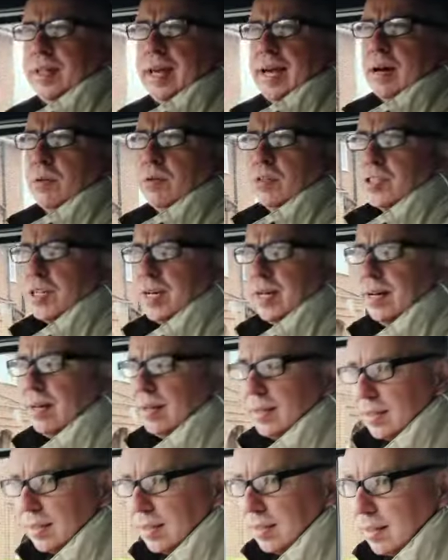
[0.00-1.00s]
the hours
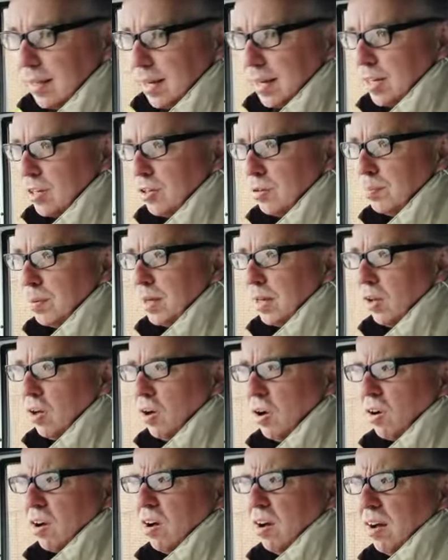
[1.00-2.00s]
in, and they could be
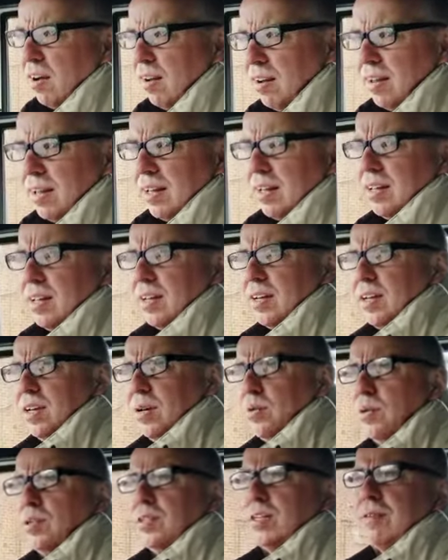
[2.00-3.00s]
long,
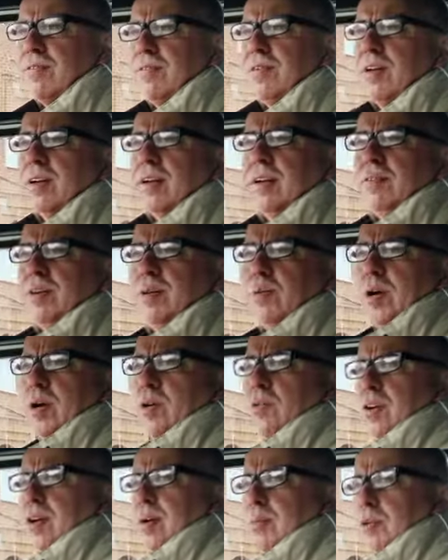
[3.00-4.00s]
you will definitely re
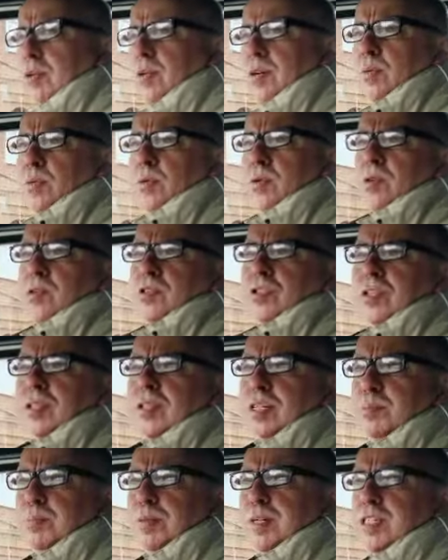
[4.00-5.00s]
reap the rewards
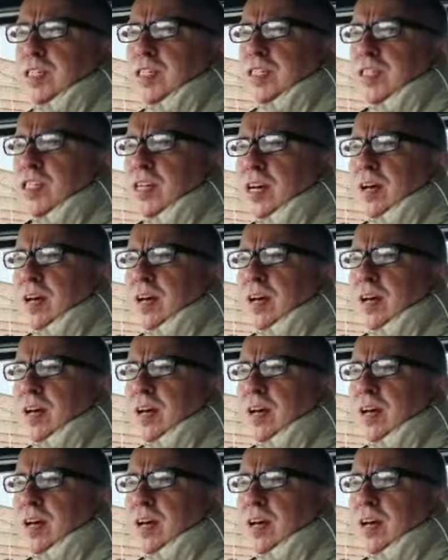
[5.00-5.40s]
in this business.